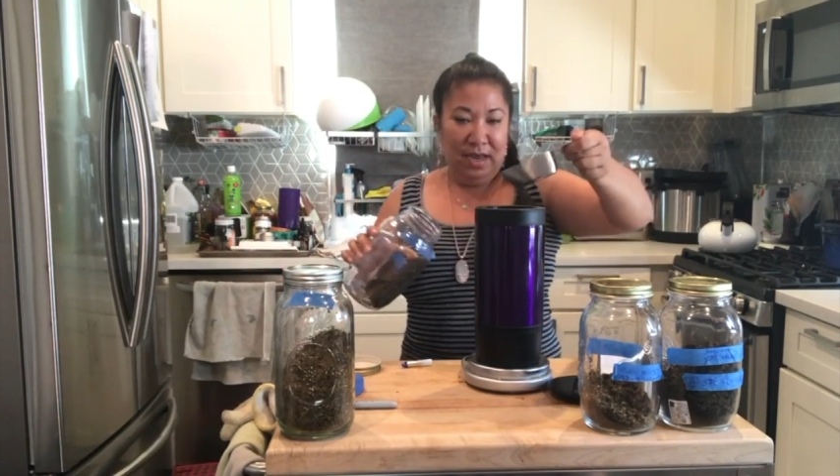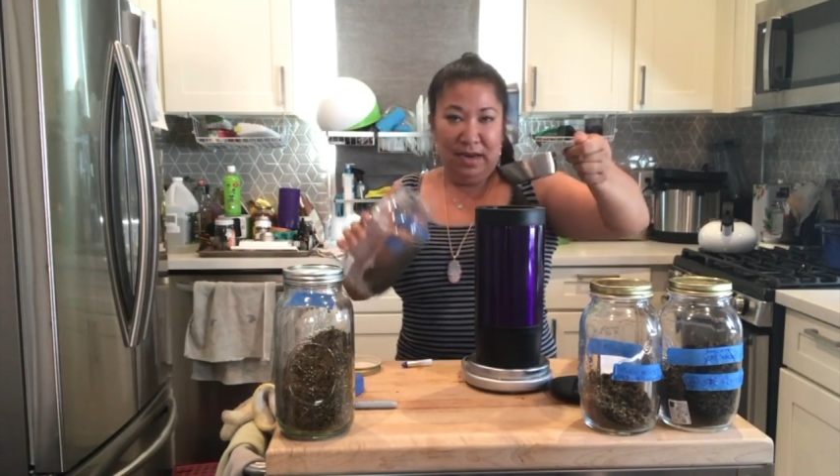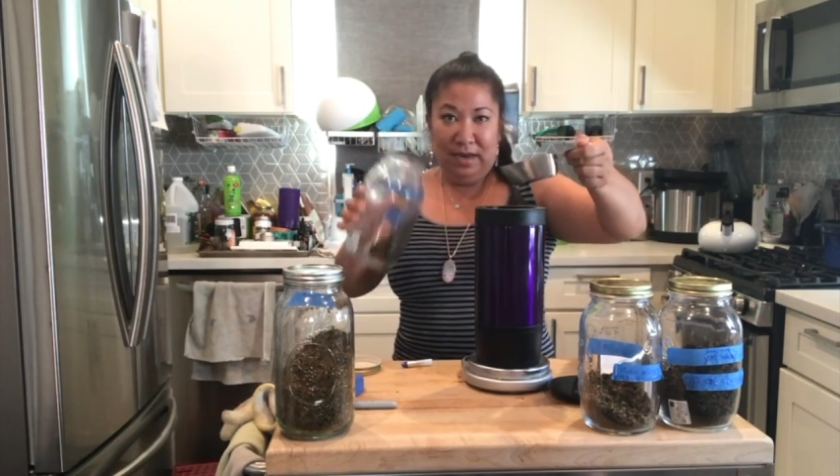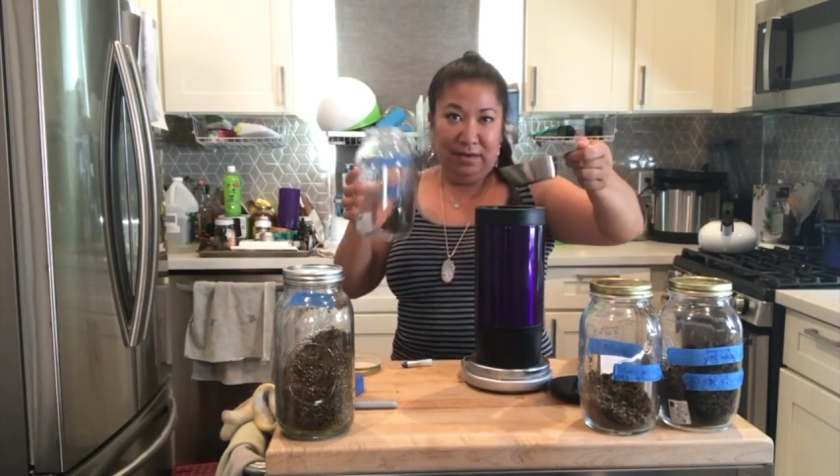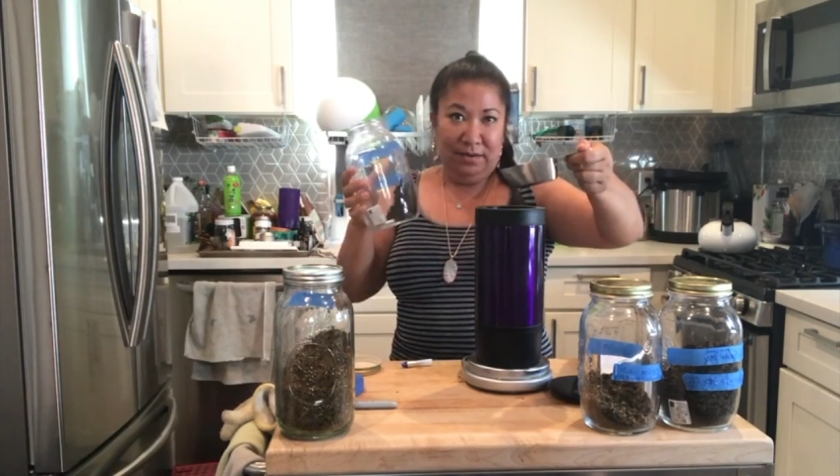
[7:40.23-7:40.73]

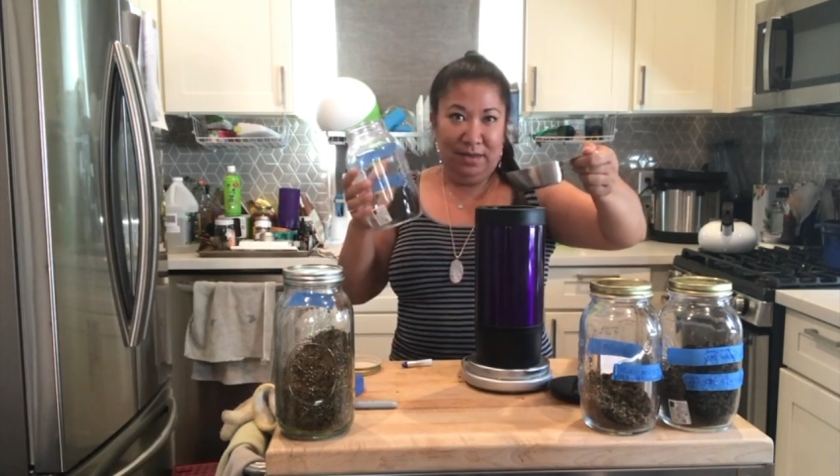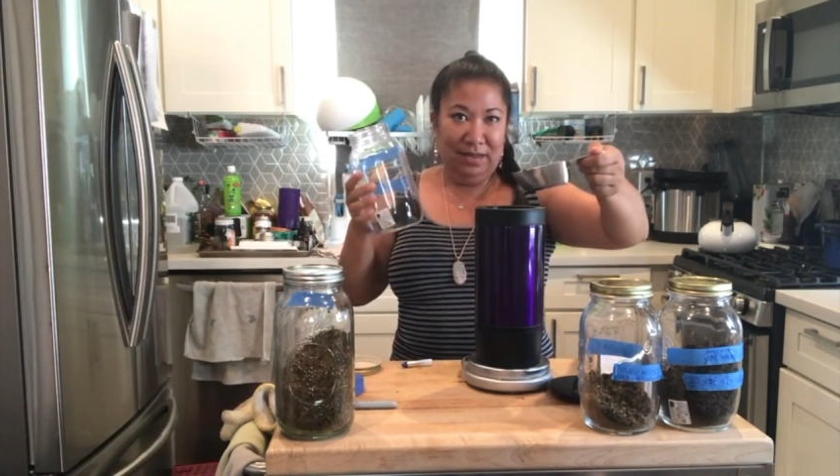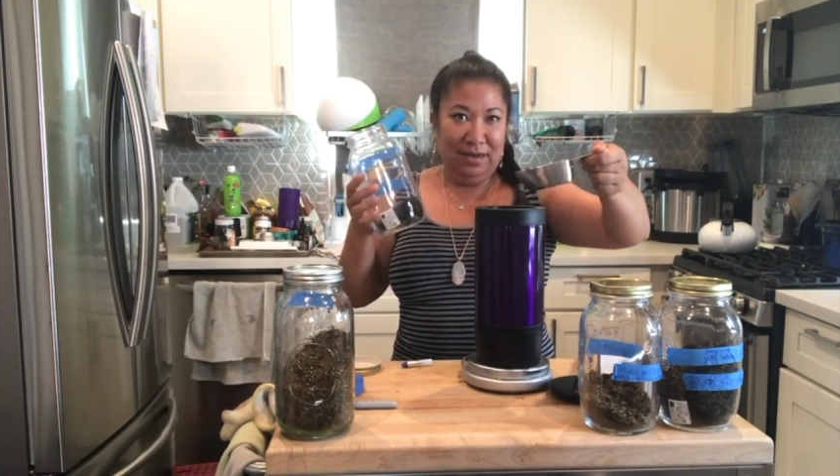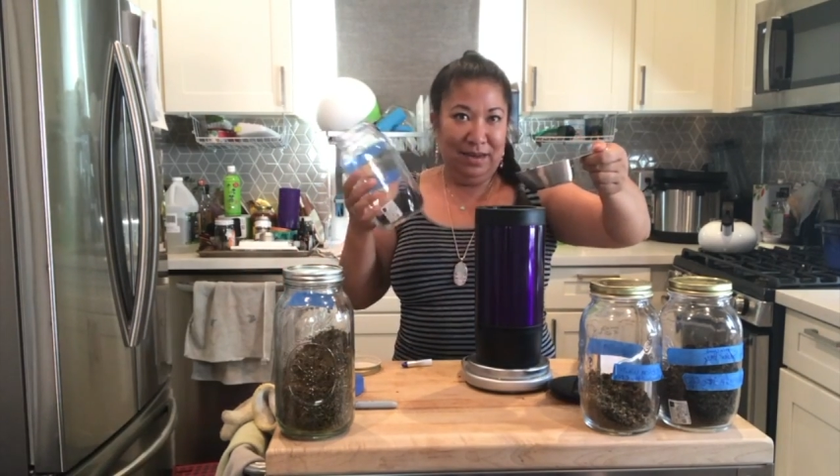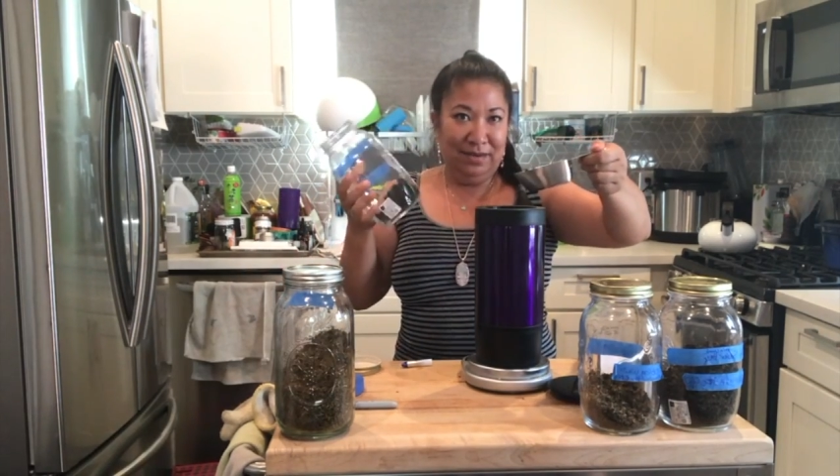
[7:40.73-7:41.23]
and
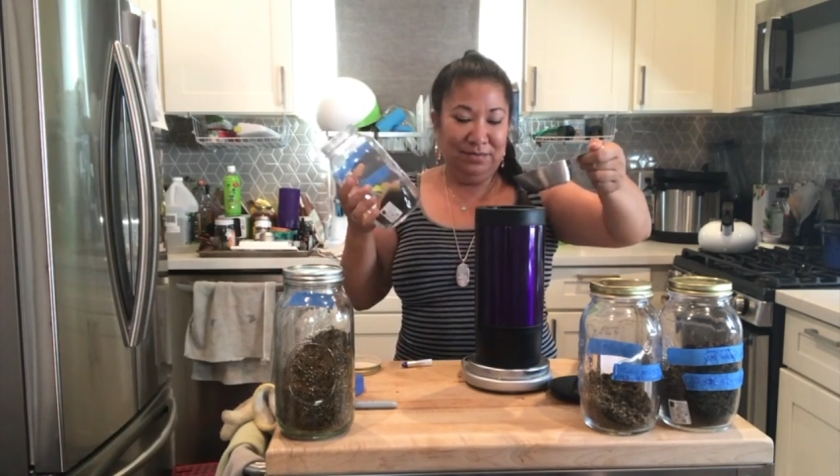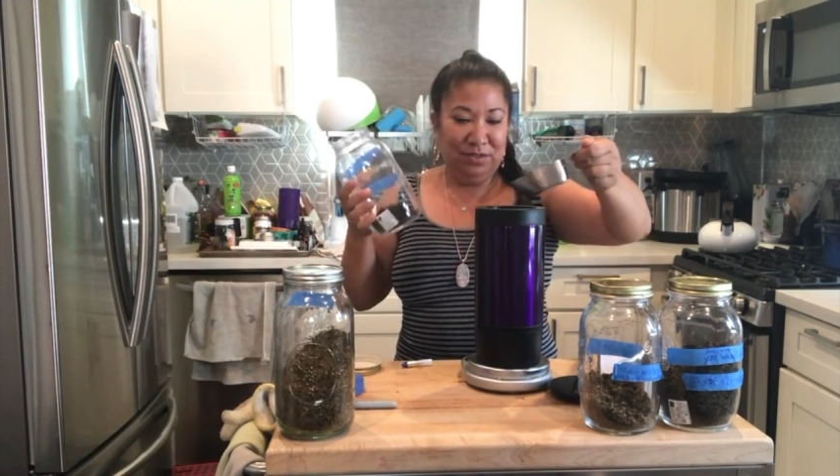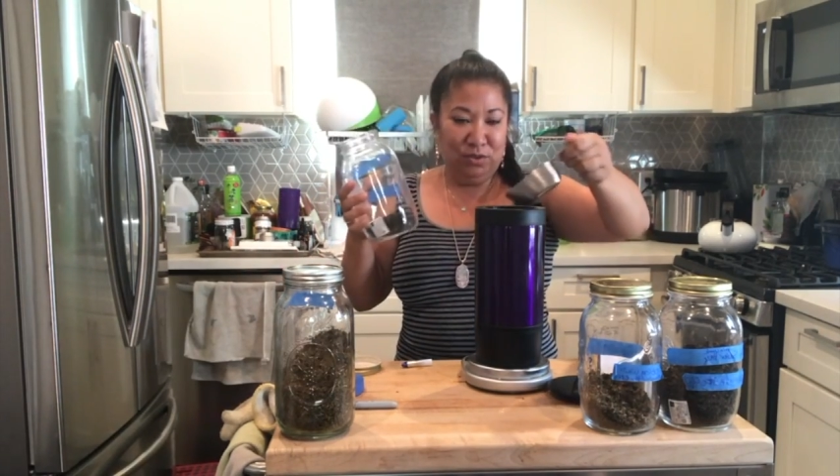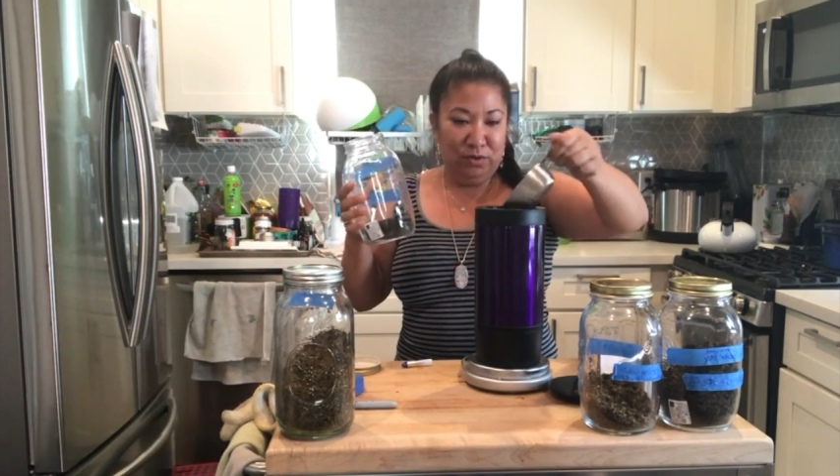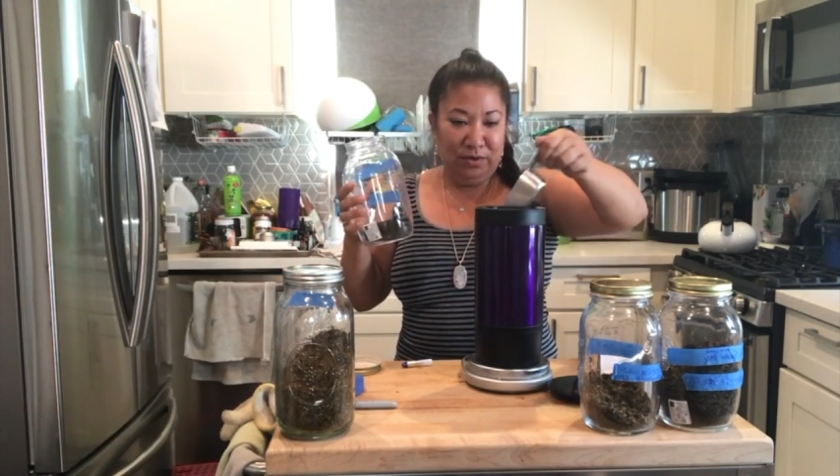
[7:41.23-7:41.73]
then I
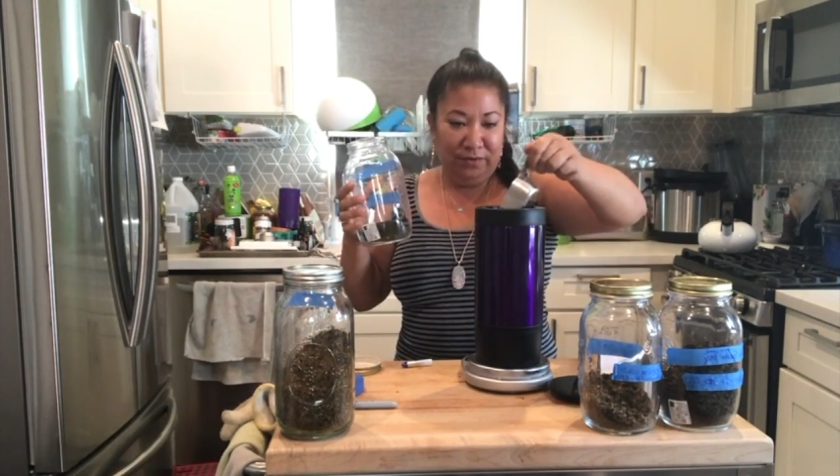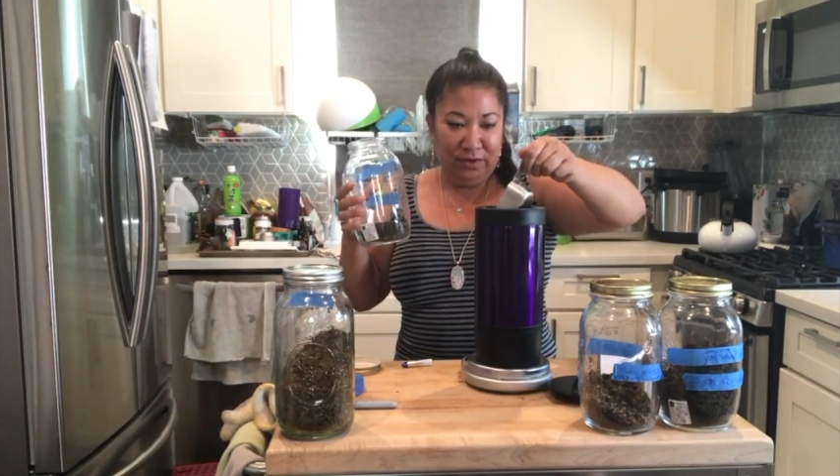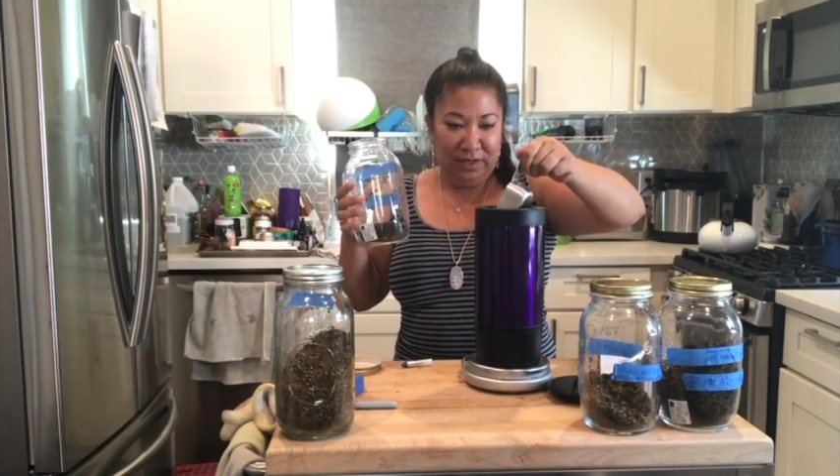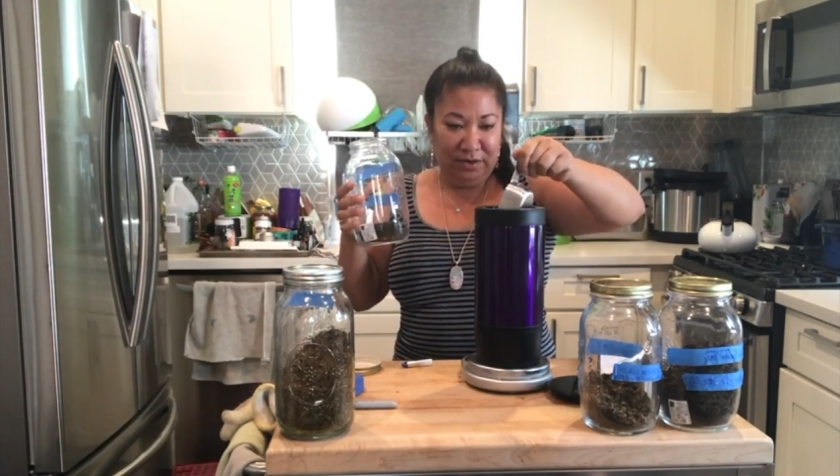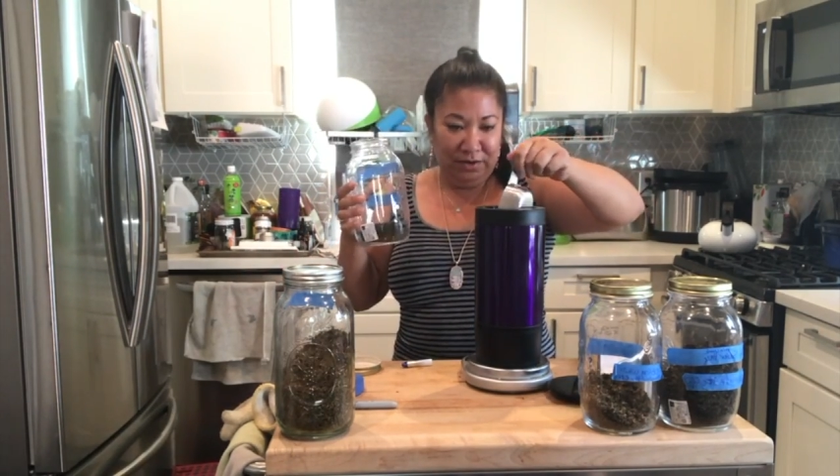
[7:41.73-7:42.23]
store it
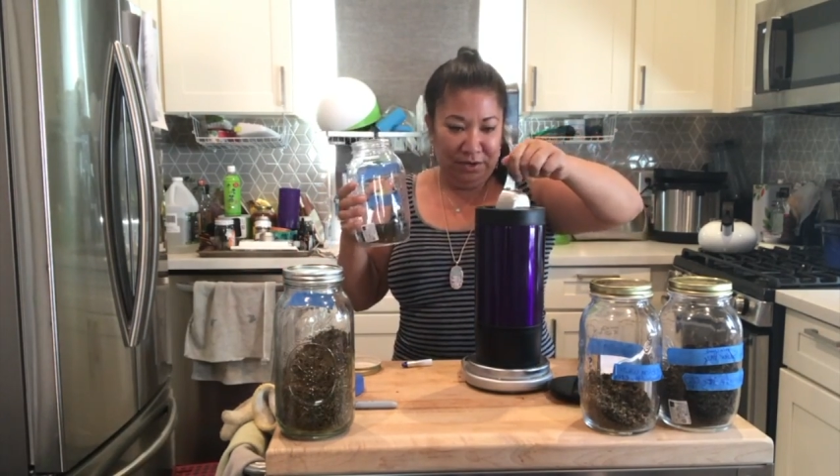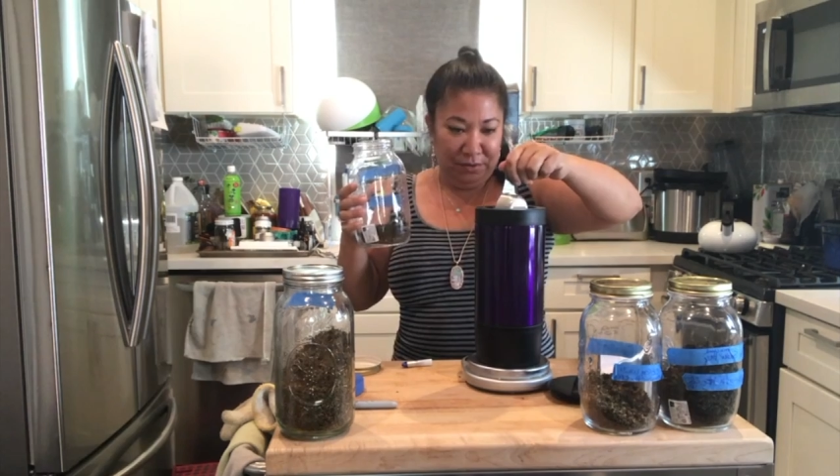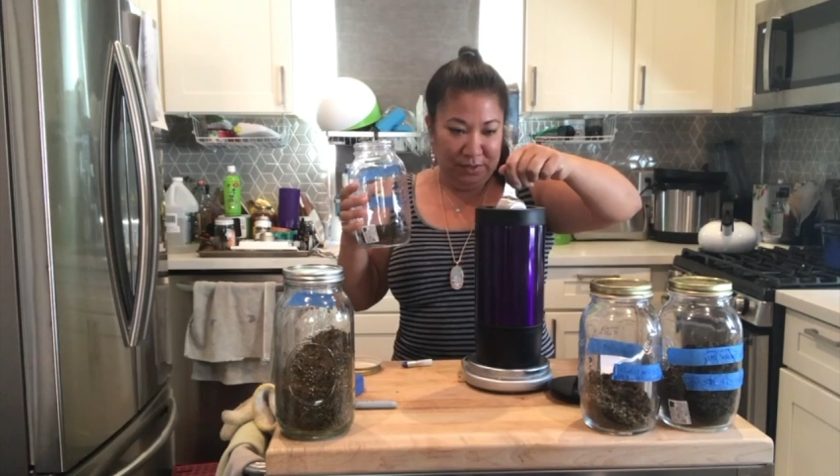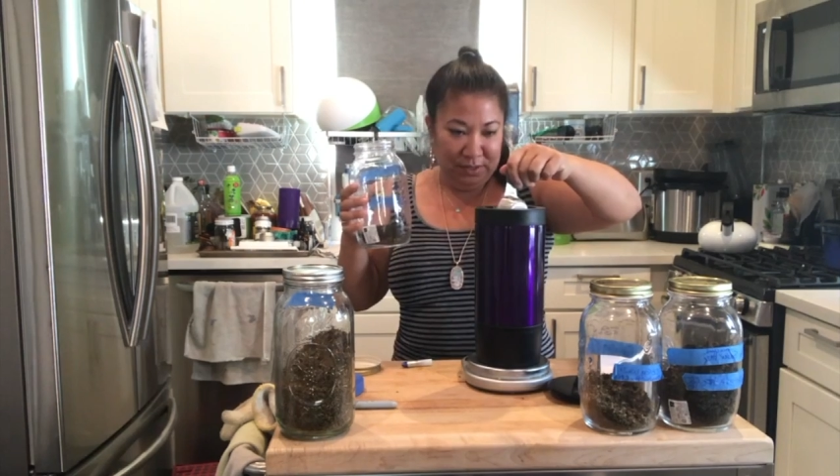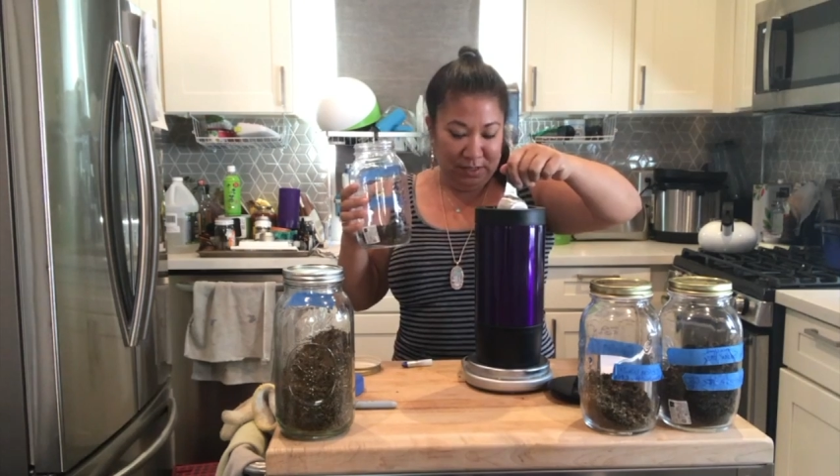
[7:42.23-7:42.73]
for later
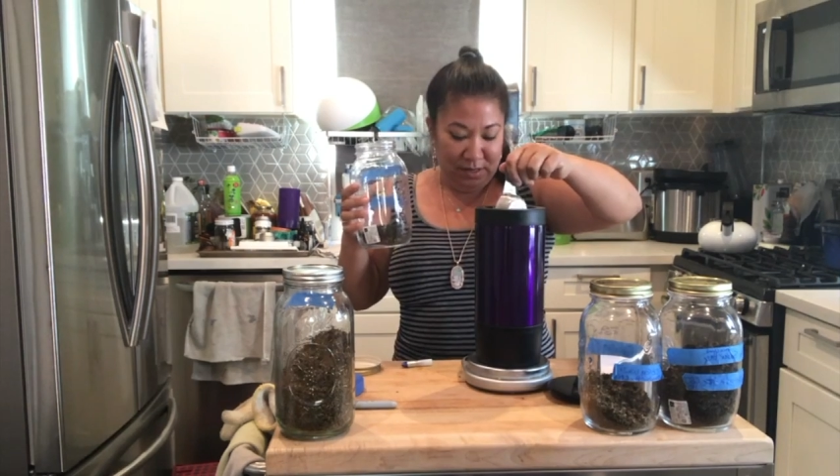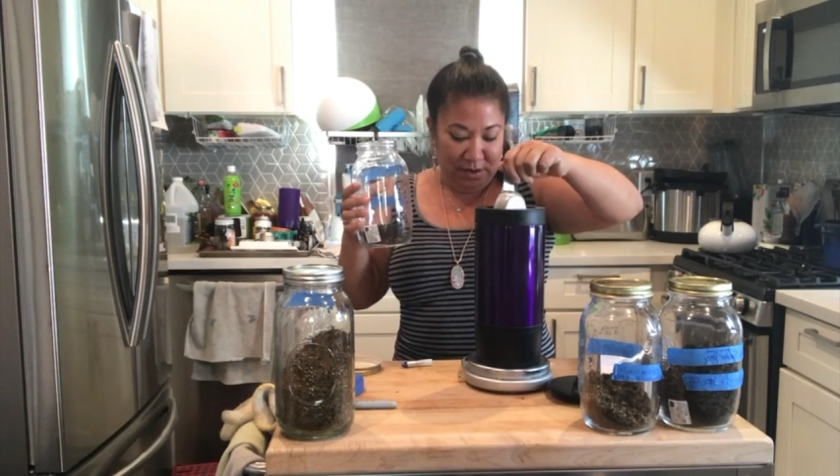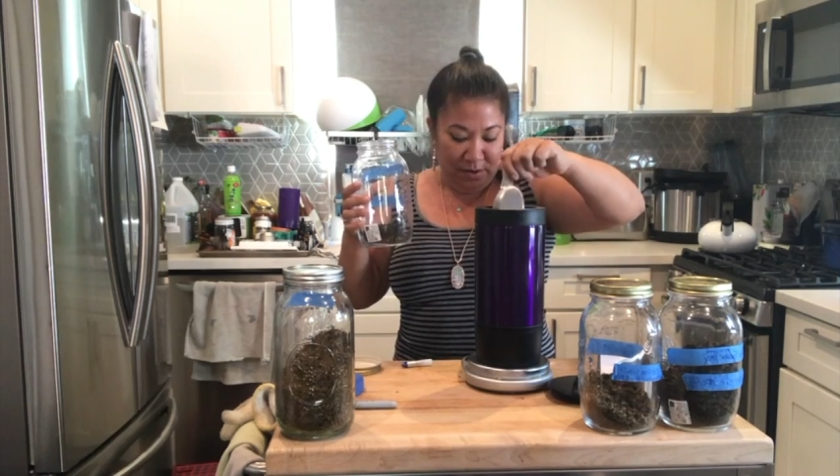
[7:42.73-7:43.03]
use.